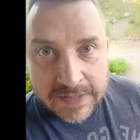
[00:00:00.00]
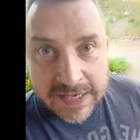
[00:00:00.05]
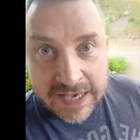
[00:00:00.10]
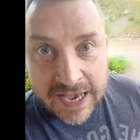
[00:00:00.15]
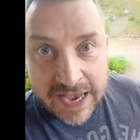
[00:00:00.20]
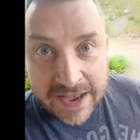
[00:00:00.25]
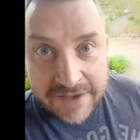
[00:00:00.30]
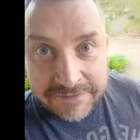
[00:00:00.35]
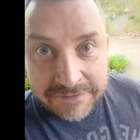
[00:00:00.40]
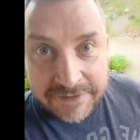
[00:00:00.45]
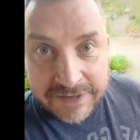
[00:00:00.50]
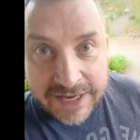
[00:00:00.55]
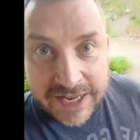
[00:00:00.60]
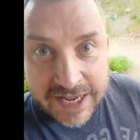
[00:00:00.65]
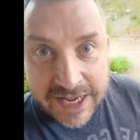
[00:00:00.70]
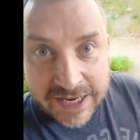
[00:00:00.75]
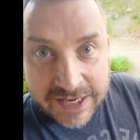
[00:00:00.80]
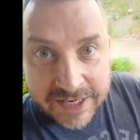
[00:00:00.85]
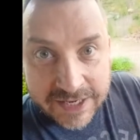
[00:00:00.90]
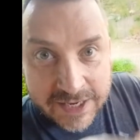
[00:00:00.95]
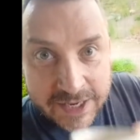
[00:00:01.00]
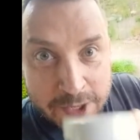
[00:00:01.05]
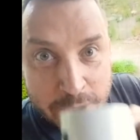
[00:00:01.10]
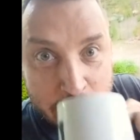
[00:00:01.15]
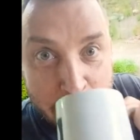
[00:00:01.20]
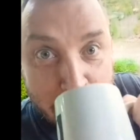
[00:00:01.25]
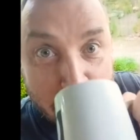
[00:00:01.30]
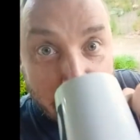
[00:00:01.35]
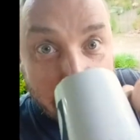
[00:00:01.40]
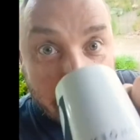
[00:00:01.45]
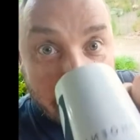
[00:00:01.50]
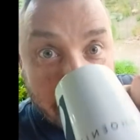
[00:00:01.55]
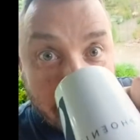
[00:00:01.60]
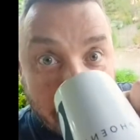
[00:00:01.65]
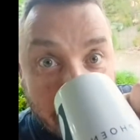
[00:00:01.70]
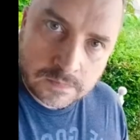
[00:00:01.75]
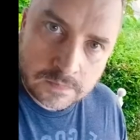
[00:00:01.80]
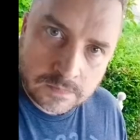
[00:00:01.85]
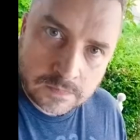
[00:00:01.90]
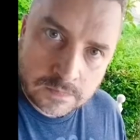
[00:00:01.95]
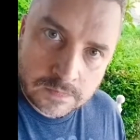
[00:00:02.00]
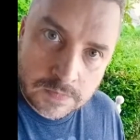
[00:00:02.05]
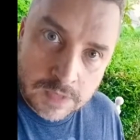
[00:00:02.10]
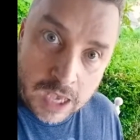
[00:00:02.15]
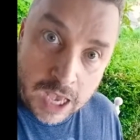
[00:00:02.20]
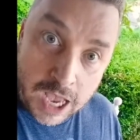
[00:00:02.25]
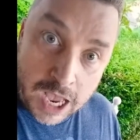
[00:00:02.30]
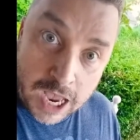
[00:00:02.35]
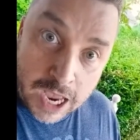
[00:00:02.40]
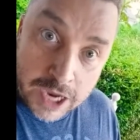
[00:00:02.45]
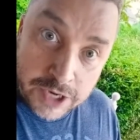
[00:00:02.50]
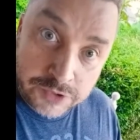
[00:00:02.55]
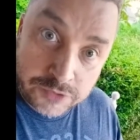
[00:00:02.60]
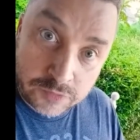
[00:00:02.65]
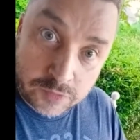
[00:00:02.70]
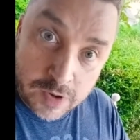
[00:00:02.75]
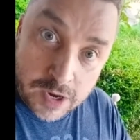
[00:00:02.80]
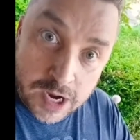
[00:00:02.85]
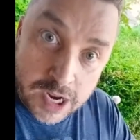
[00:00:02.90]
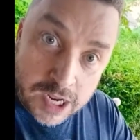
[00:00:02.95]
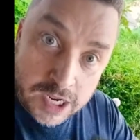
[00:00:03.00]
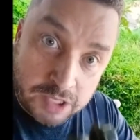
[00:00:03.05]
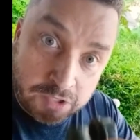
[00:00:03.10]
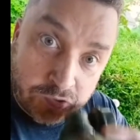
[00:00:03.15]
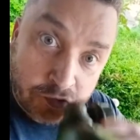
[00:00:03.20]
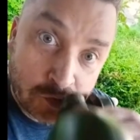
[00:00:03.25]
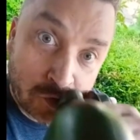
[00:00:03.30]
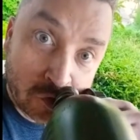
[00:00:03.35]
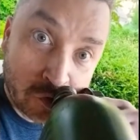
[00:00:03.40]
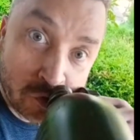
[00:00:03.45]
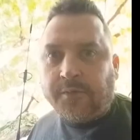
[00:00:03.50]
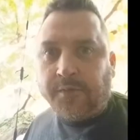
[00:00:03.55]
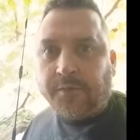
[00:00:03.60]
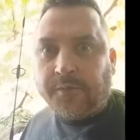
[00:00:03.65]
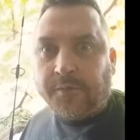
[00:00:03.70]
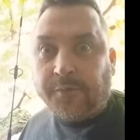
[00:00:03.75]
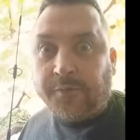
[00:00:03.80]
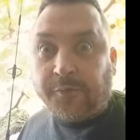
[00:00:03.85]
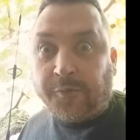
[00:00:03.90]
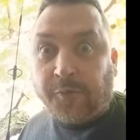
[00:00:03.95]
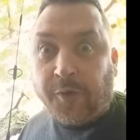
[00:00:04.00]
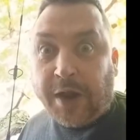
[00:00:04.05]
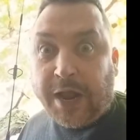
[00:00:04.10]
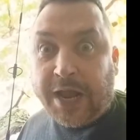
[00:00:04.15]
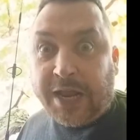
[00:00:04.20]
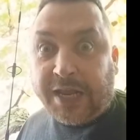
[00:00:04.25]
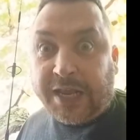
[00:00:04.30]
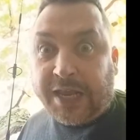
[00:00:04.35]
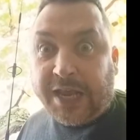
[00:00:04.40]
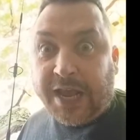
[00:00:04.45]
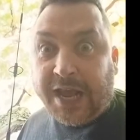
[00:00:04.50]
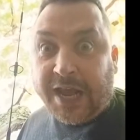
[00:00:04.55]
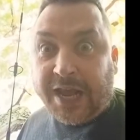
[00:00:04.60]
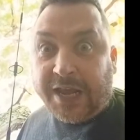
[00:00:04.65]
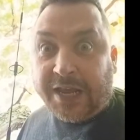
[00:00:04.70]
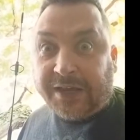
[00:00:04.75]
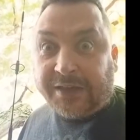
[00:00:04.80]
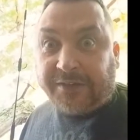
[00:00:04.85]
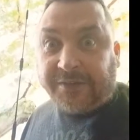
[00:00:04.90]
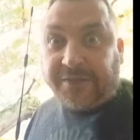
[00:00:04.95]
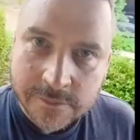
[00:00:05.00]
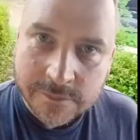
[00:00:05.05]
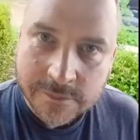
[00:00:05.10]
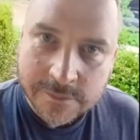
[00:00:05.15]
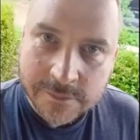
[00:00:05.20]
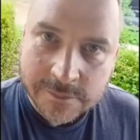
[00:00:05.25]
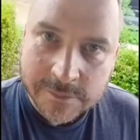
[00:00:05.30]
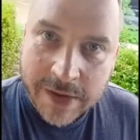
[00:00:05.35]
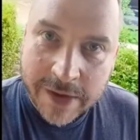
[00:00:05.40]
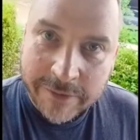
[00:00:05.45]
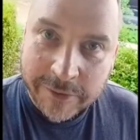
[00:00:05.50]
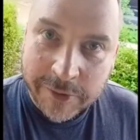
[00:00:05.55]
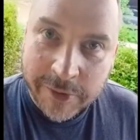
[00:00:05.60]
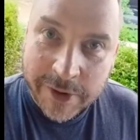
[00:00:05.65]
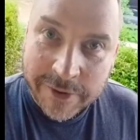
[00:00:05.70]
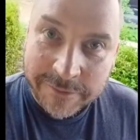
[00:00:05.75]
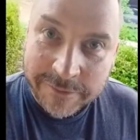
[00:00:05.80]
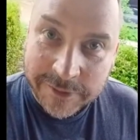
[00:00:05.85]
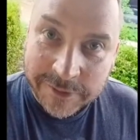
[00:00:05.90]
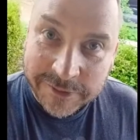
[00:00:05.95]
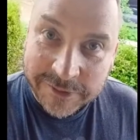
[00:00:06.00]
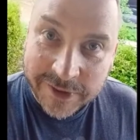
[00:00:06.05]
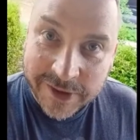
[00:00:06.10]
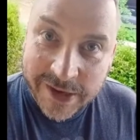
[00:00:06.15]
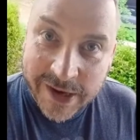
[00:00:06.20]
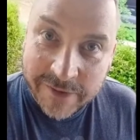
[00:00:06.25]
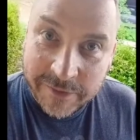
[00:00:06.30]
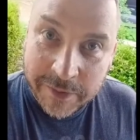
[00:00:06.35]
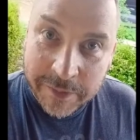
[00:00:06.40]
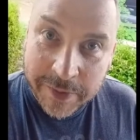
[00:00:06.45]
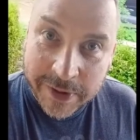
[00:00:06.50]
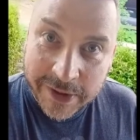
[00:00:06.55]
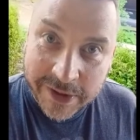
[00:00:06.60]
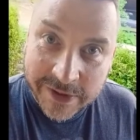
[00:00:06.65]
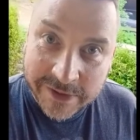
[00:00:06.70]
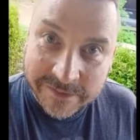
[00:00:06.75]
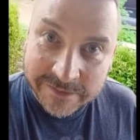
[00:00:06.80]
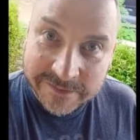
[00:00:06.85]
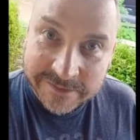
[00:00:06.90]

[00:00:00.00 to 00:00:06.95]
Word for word: Caffeinate. Hydrate. Radiate. Have a great field day, everybody